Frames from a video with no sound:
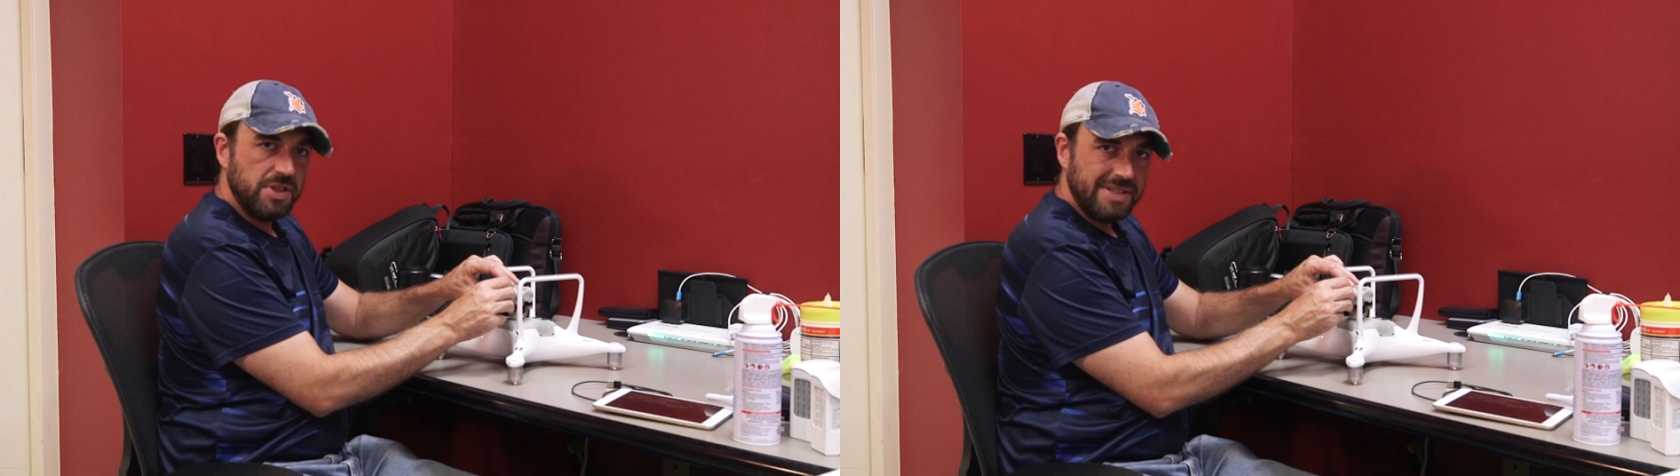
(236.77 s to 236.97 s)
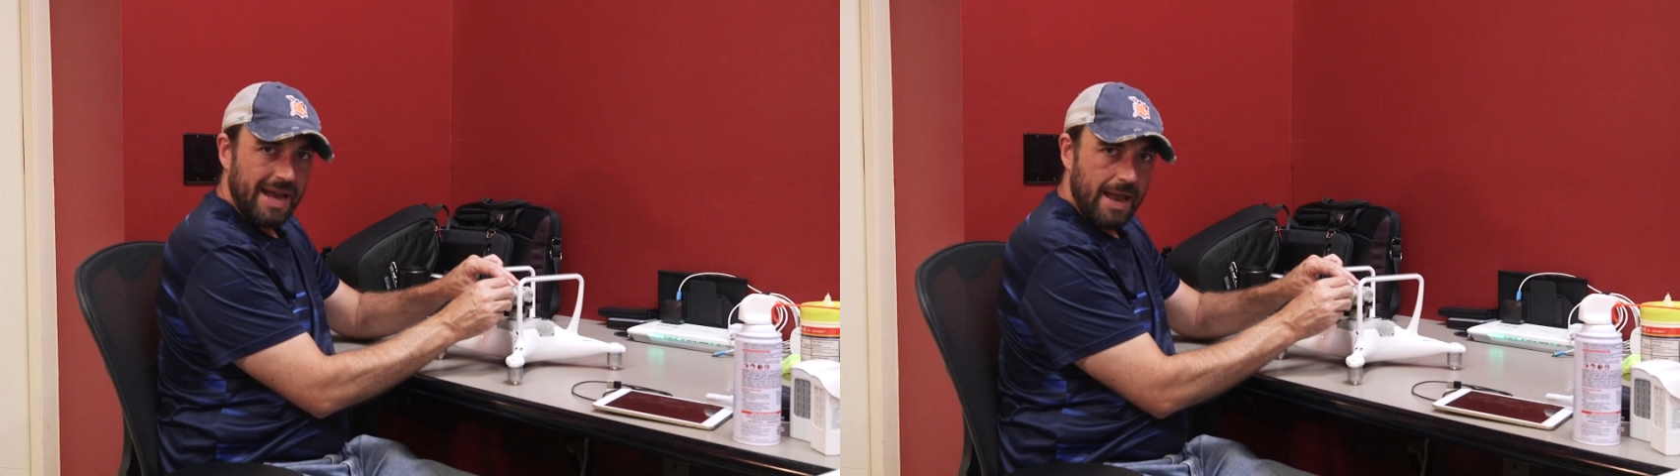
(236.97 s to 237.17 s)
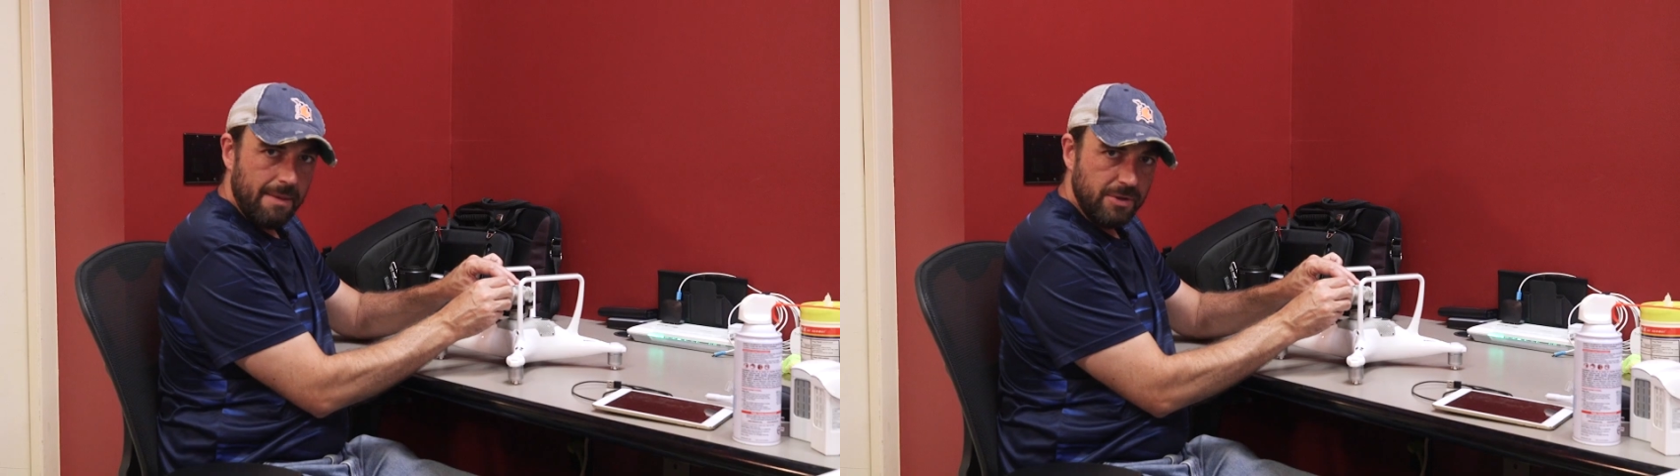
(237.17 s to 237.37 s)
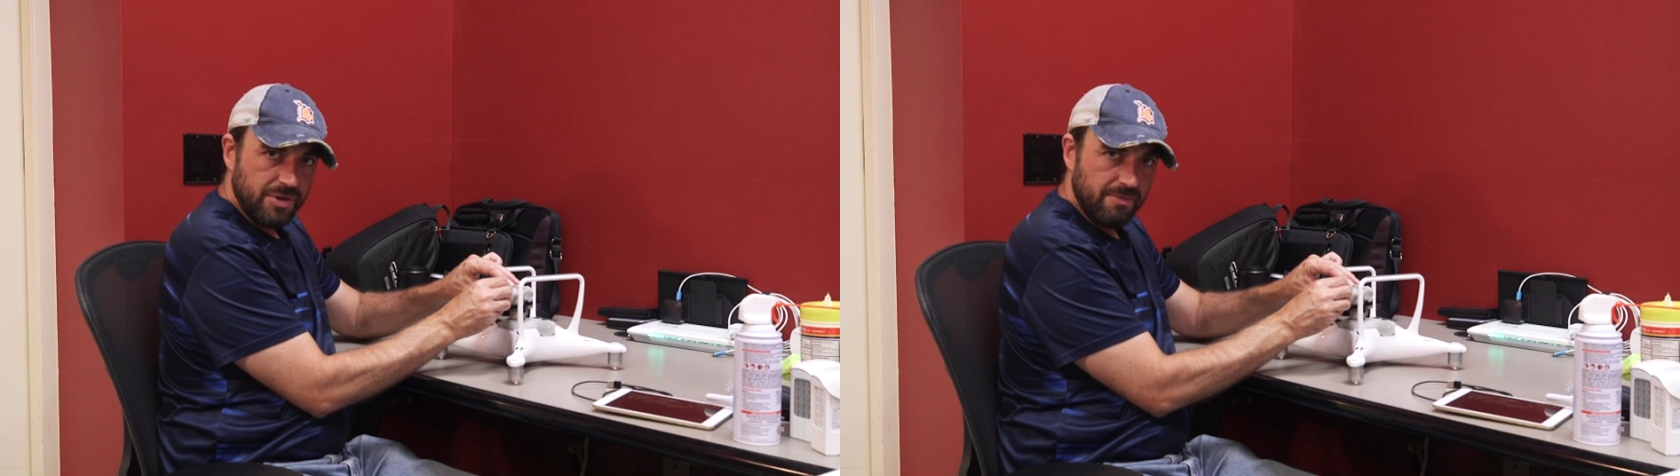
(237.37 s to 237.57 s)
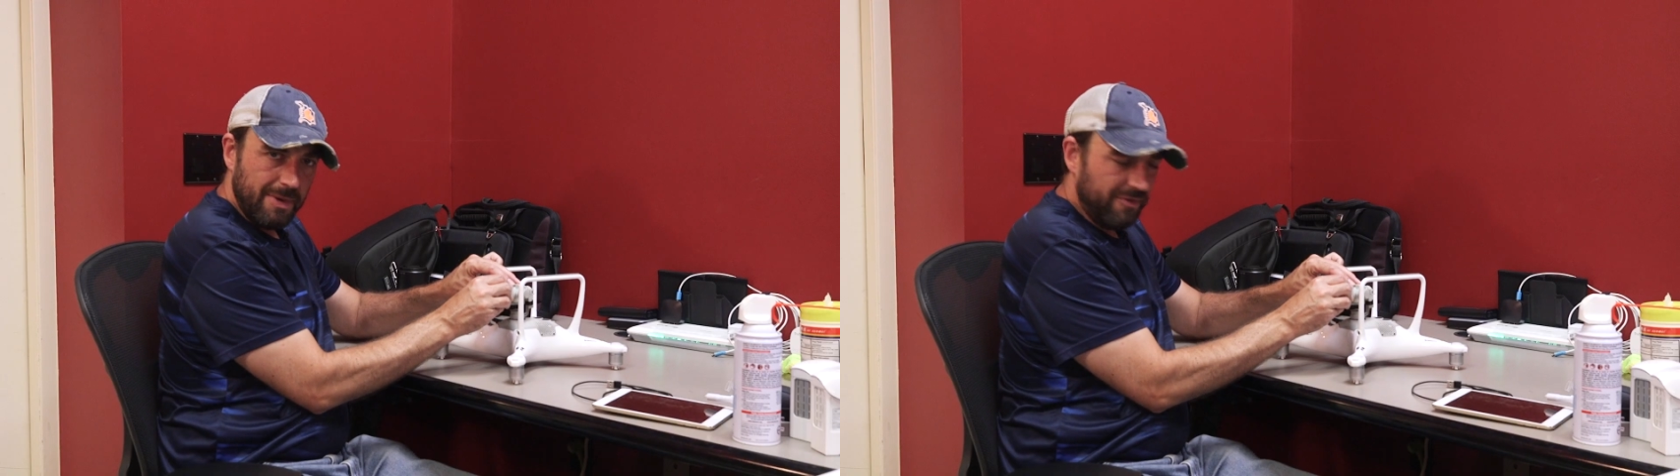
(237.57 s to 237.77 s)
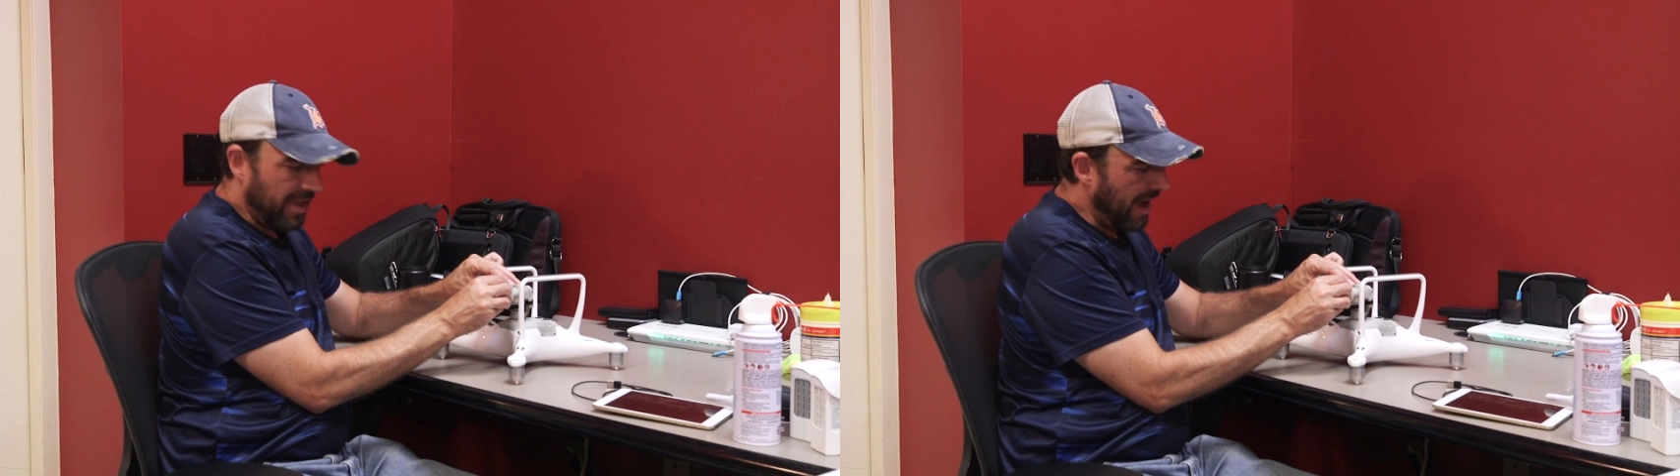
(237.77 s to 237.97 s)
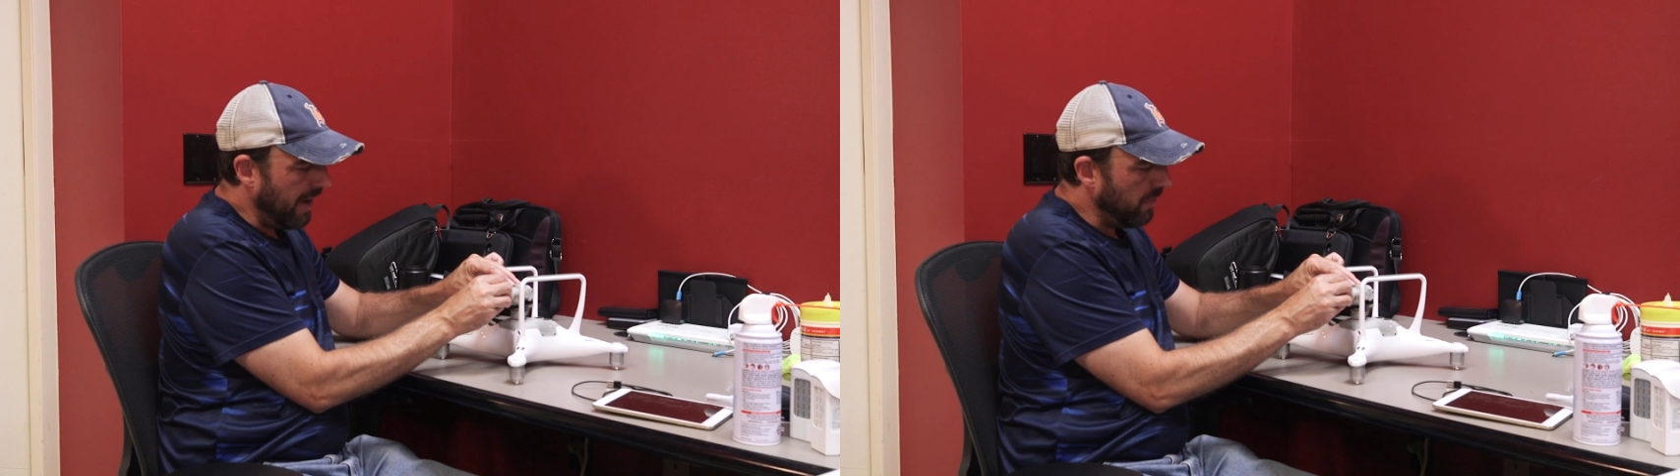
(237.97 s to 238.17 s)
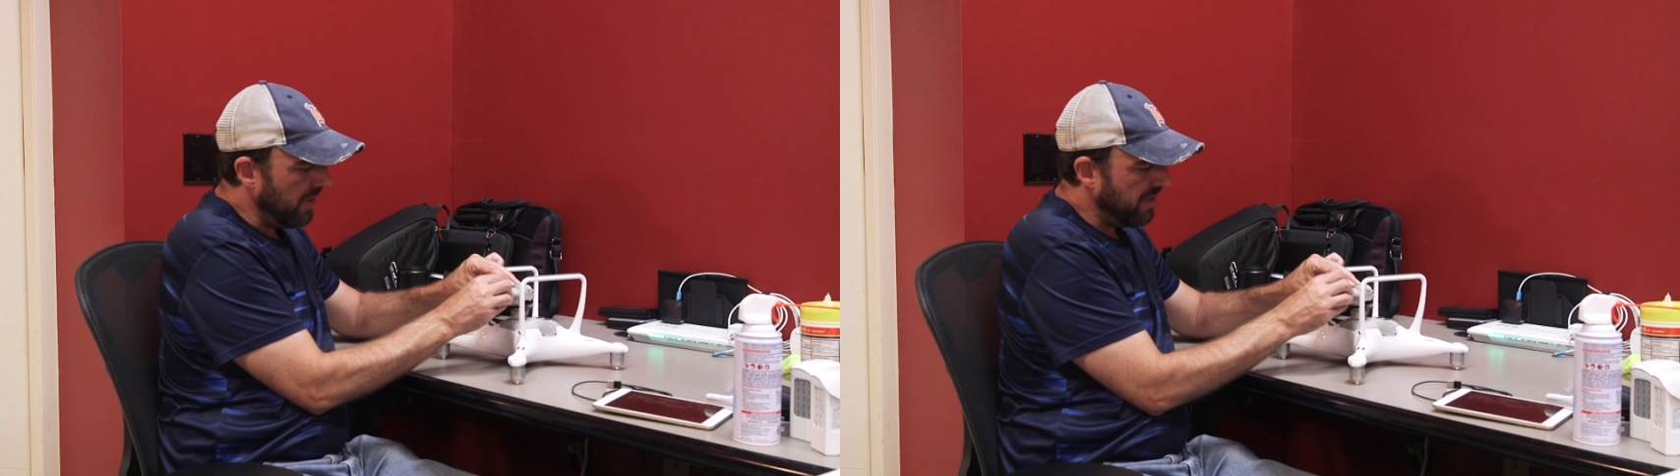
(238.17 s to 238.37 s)
of the time, you should be
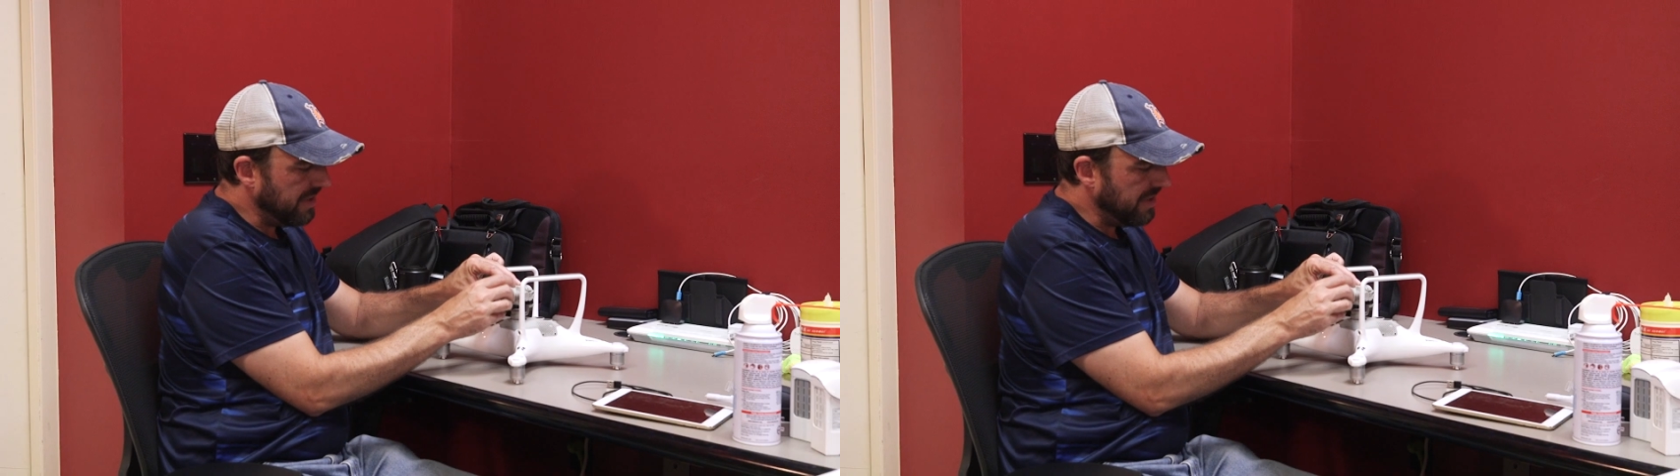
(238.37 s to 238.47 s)
flying with